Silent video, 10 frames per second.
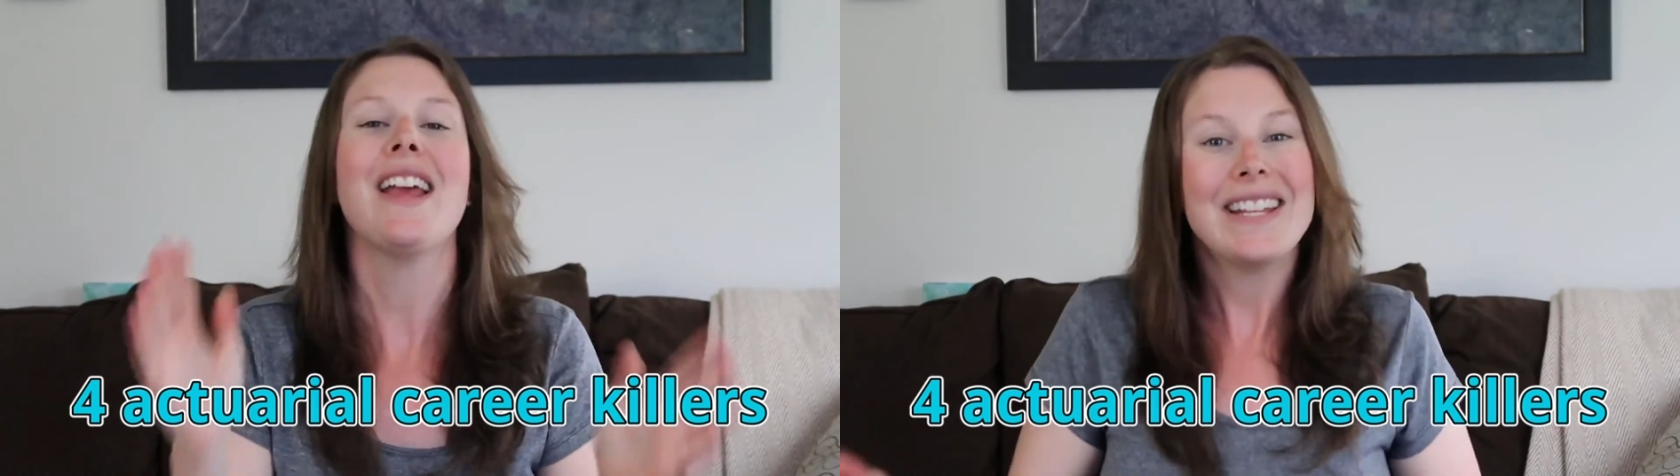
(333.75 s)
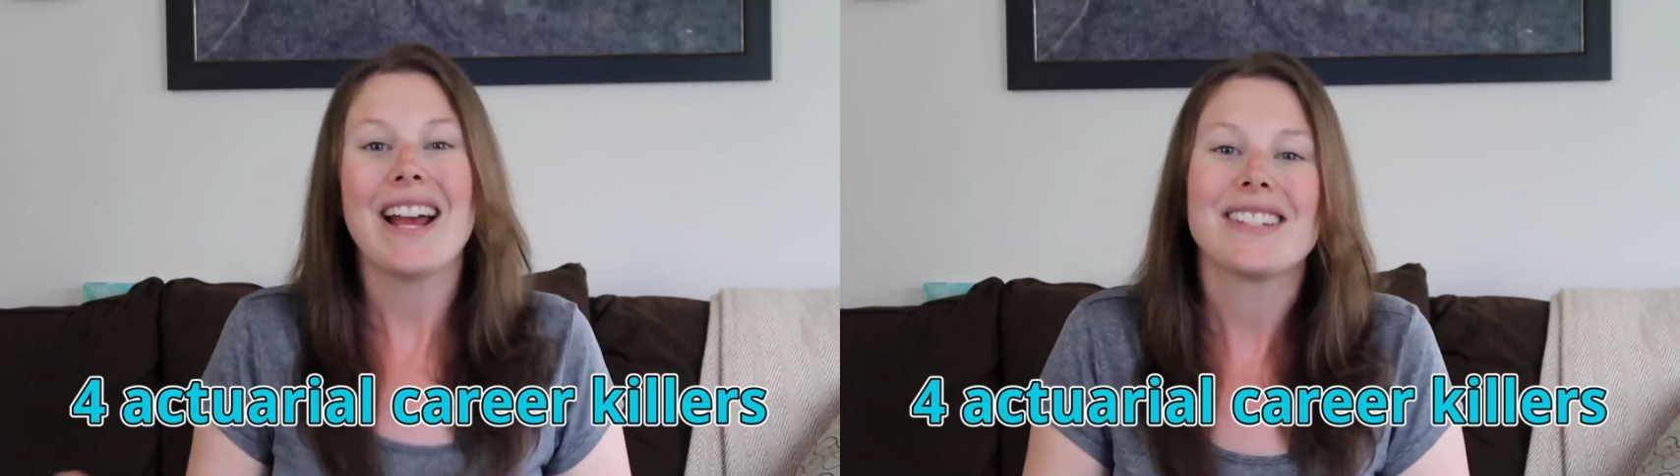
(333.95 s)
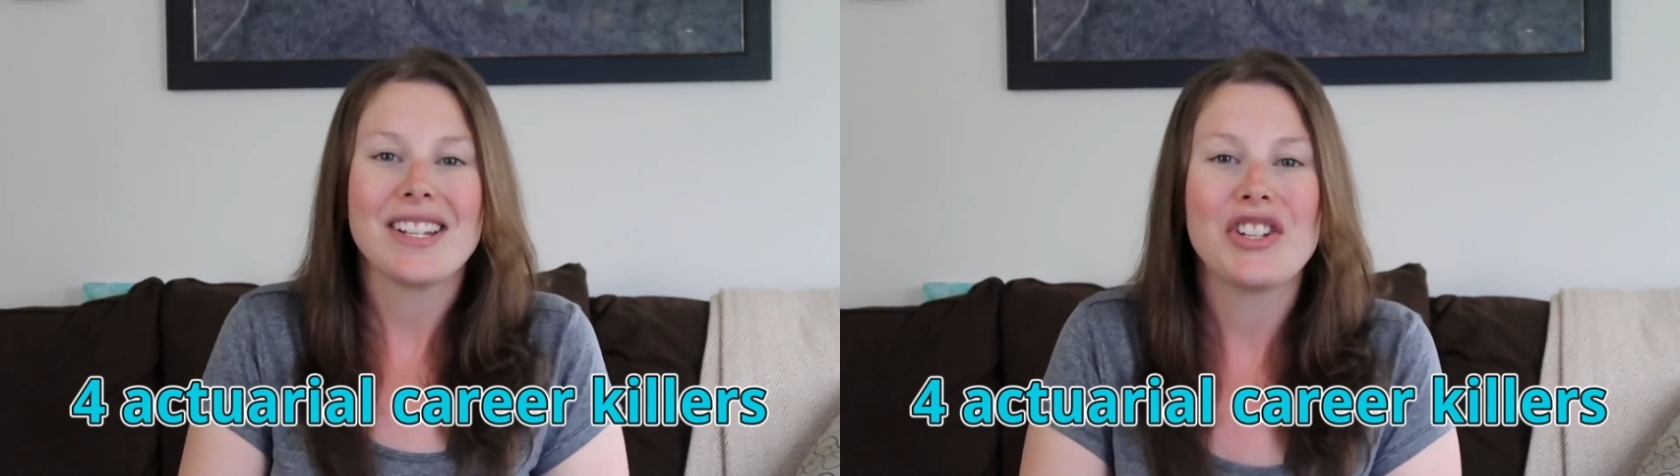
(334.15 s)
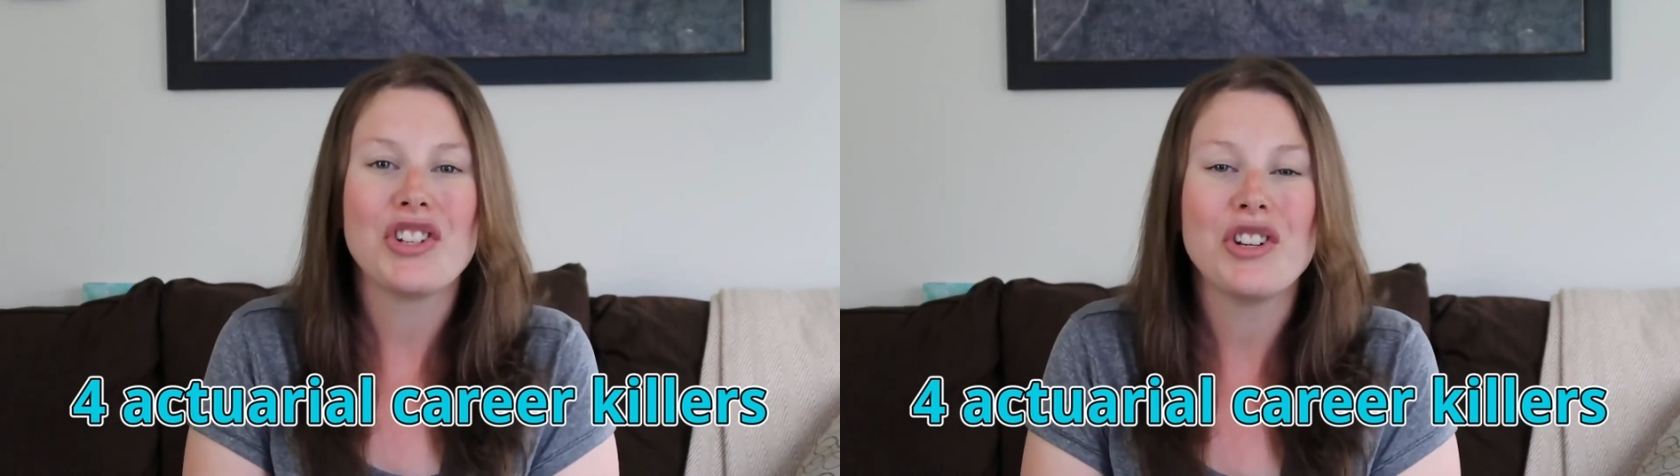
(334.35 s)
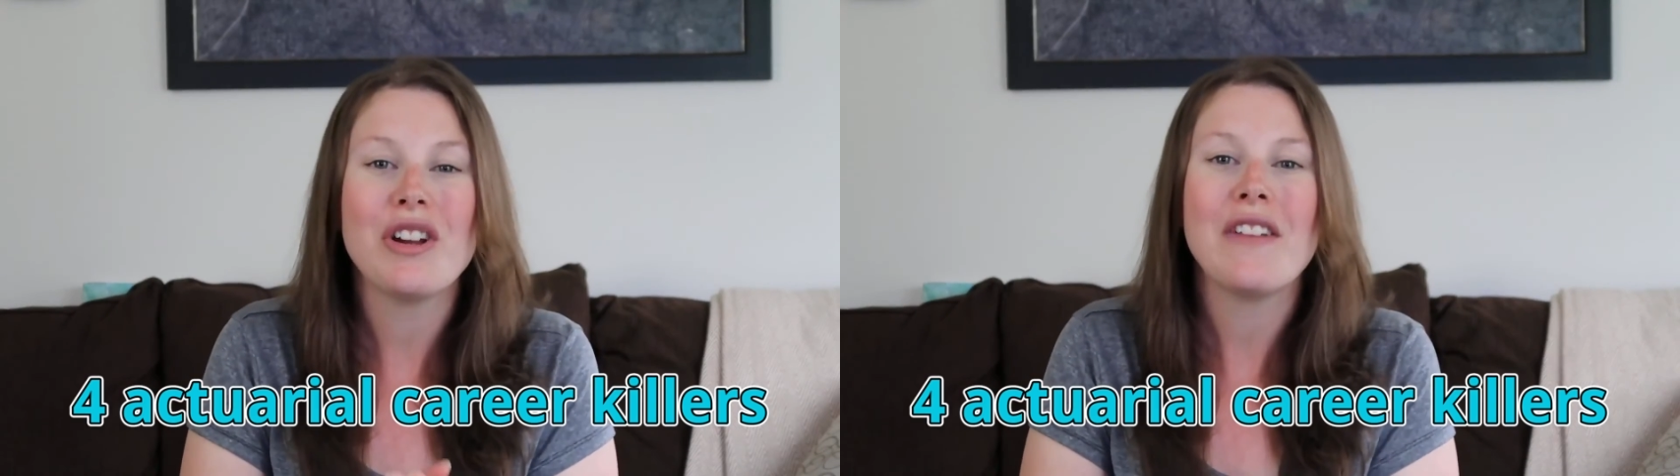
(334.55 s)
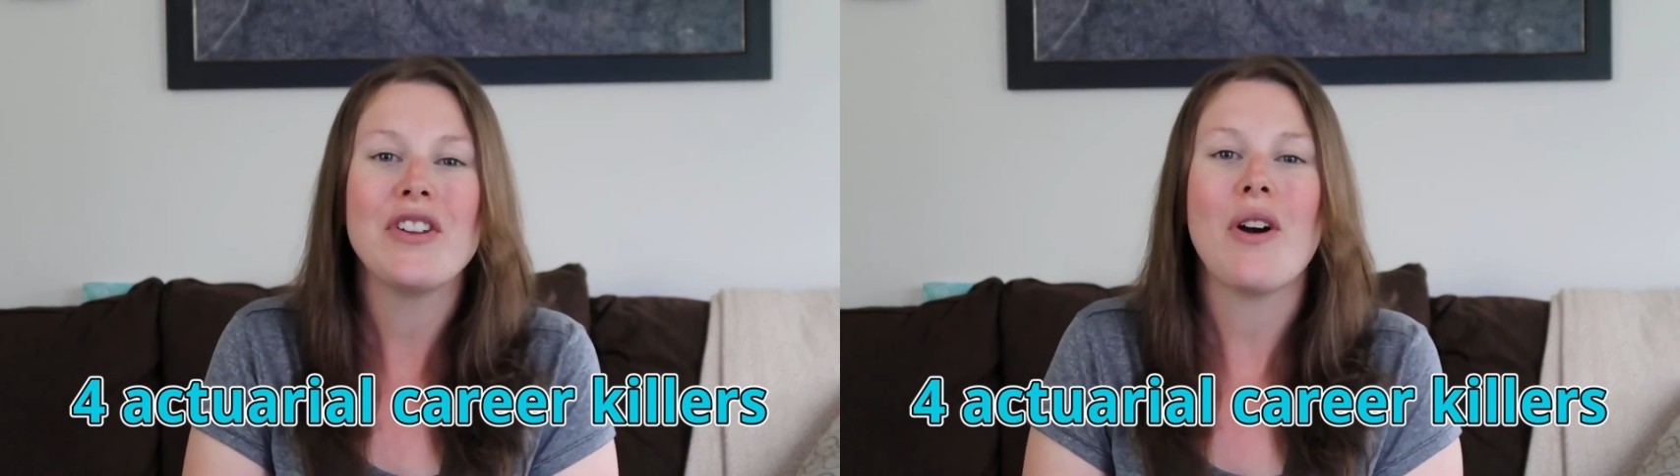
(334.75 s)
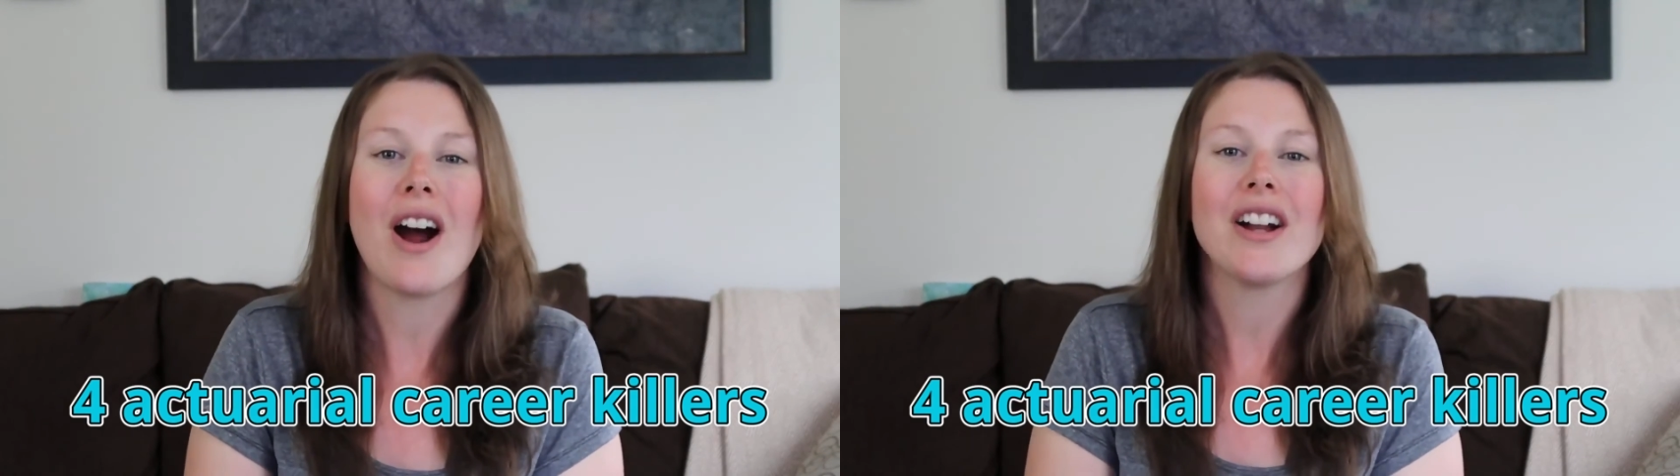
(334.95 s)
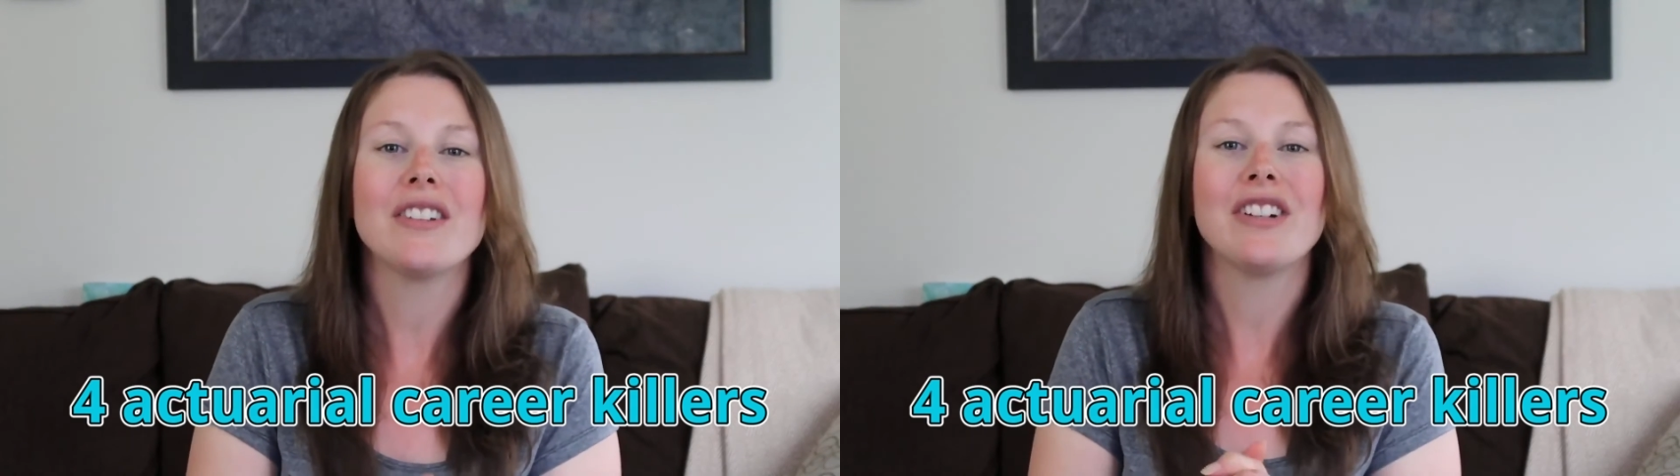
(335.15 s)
And yes, it's true, if you are